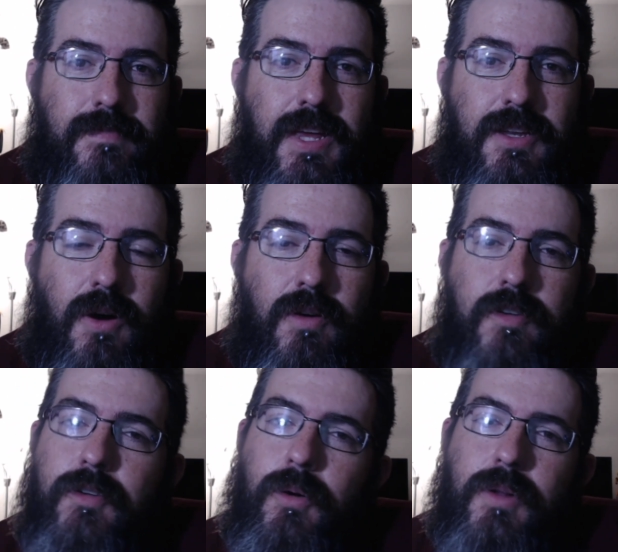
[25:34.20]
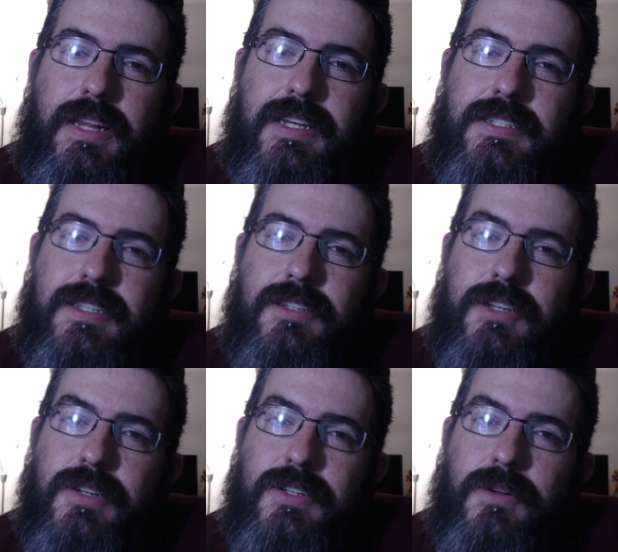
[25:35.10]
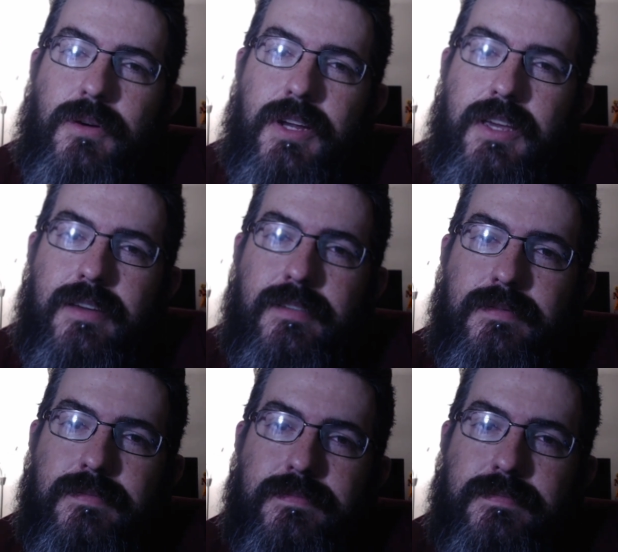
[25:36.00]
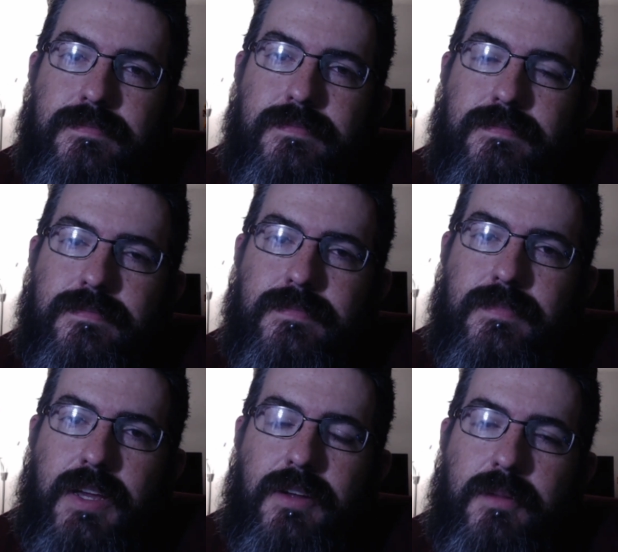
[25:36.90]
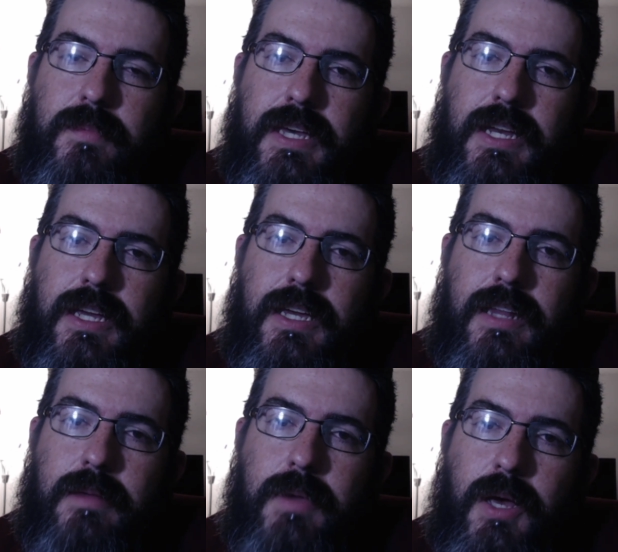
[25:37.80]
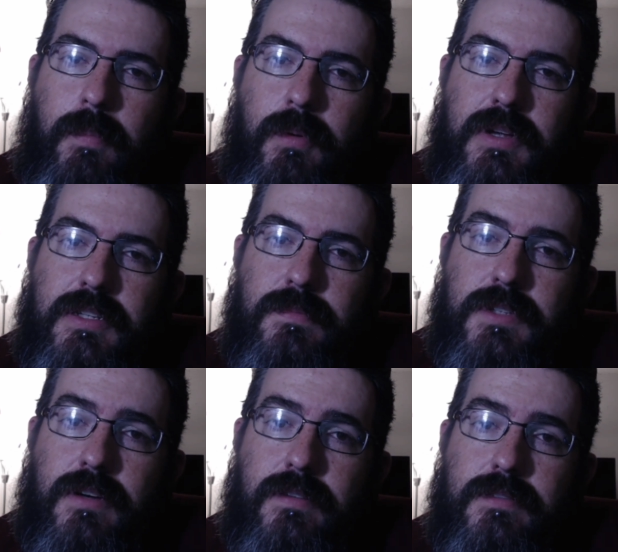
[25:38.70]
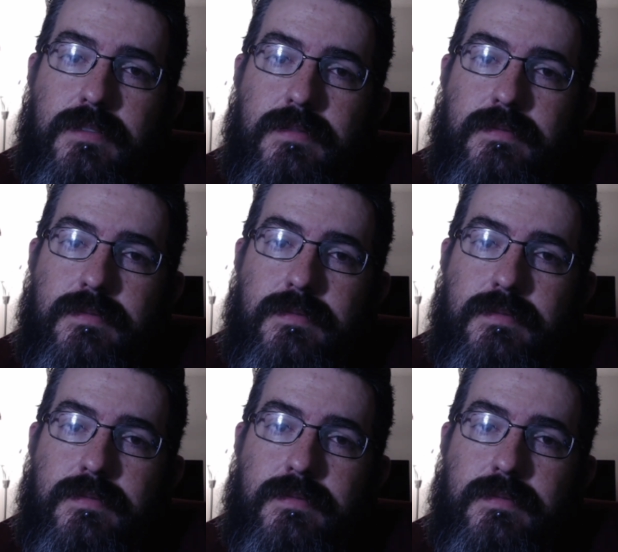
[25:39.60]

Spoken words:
they don't fully listen to your story. They hear the beginning and they make up the rest themselves.